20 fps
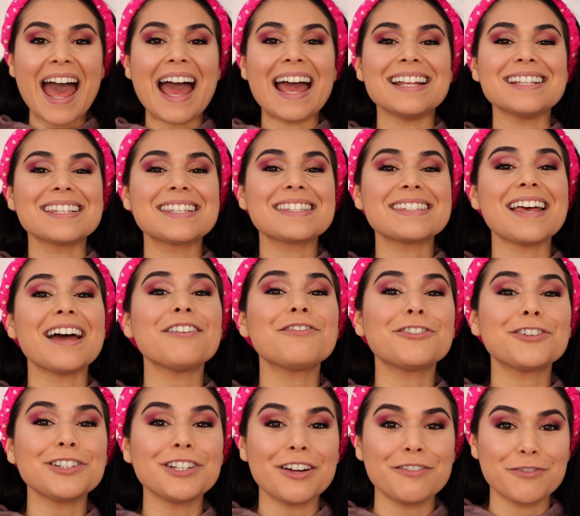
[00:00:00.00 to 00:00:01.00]
and
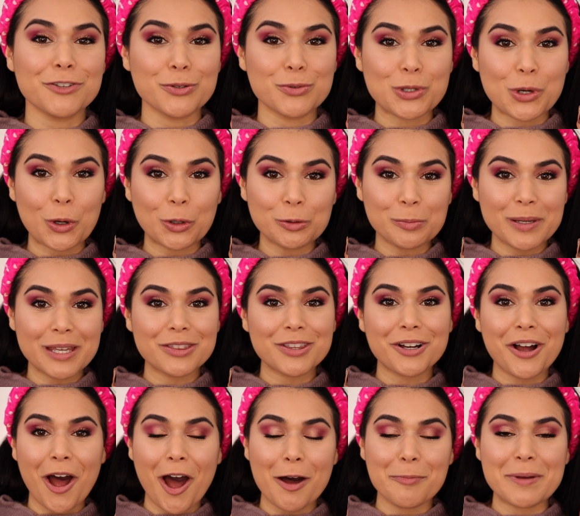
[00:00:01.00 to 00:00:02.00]
several of you told me in
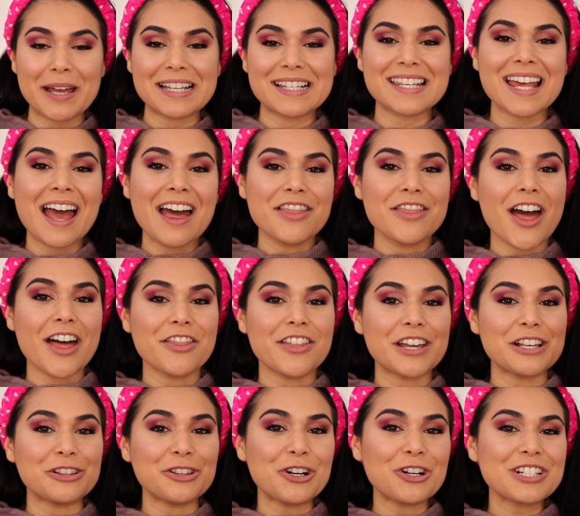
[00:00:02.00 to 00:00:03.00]
the comments that
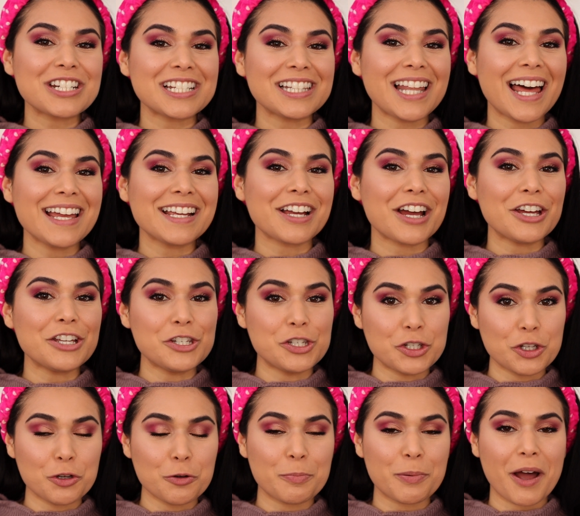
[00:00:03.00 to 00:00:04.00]
they looked like a
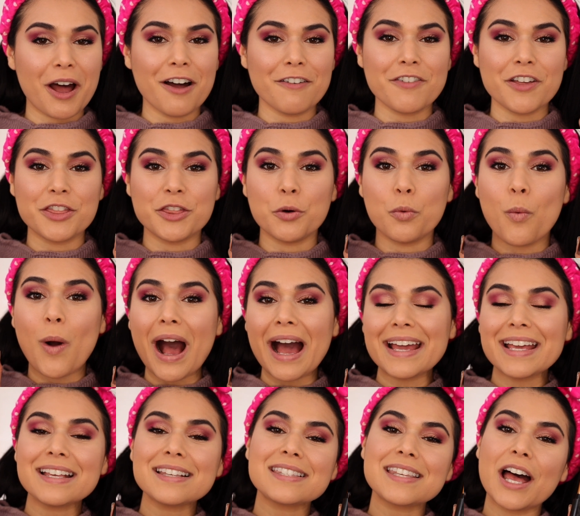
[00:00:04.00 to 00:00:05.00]
dupe of the
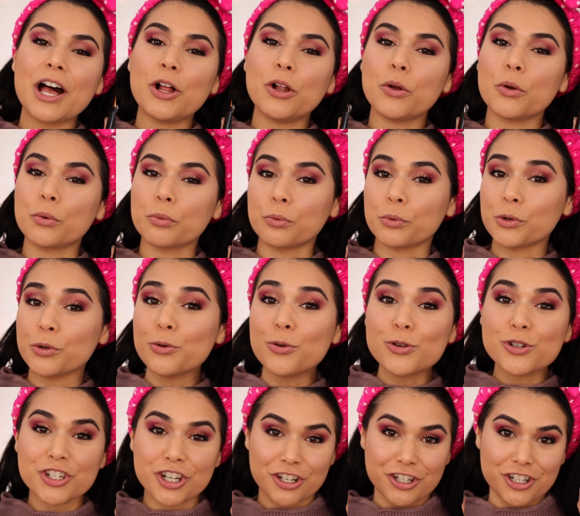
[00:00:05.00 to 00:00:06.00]
YSL
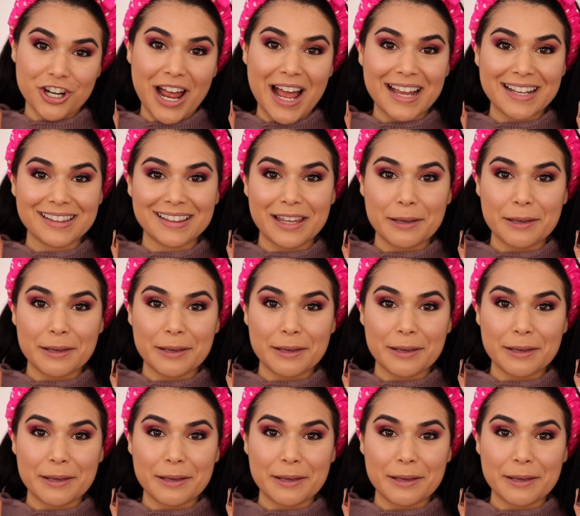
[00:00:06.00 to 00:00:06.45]
Rouge Shine